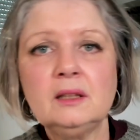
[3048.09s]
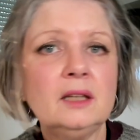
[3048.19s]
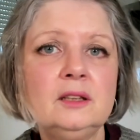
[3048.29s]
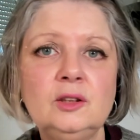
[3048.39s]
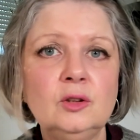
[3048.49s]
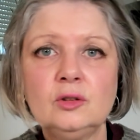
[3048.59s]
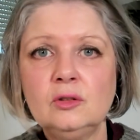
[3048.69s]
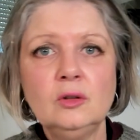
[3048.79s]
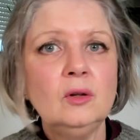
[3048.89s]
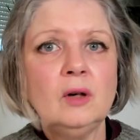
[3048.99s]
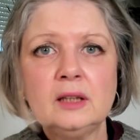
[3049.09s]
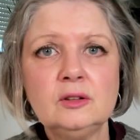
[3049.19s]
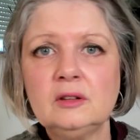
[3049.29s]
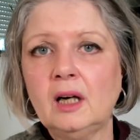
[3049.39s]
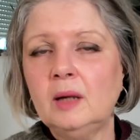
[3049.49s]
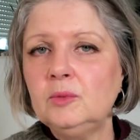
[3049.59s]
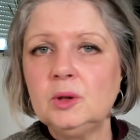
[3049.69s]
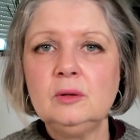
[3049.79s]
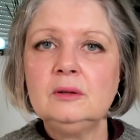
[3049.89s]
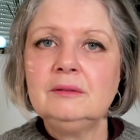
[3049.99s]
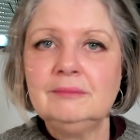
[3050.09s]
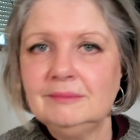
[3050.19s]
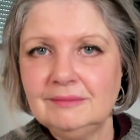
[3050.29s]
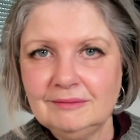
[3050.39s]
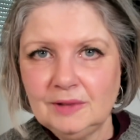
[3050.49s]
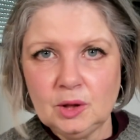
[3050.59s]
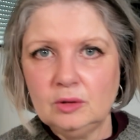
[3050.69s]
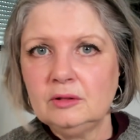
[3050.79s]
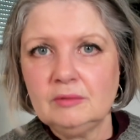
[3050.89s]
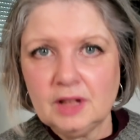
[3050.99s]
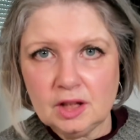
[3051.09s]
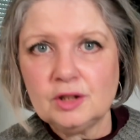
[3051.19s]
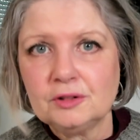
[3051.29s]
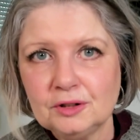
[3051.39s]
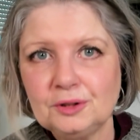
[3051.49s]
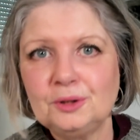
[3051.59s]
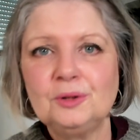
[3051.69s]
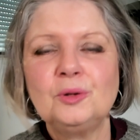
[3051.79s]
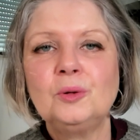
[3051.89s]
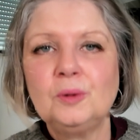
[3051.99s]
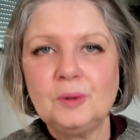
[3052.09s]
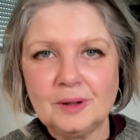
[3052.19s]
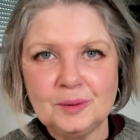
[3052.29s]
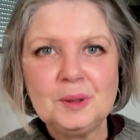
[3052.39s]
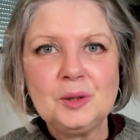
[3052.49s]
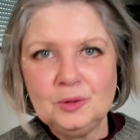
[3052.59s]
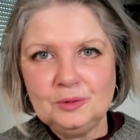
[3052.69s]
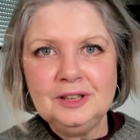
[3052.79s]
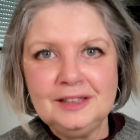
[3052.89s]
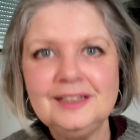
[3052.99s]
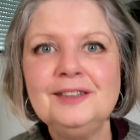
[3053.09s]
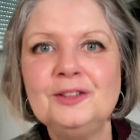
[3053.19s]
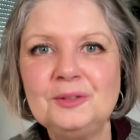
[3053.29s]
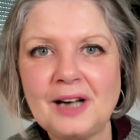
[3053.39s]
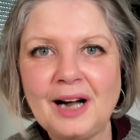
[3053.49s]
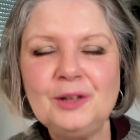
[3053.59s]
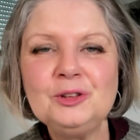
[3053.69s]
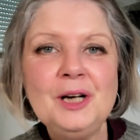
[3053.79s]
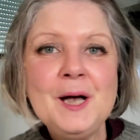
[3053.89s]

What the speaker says: I did not know at the time we could Kitchener or we could knit in the round.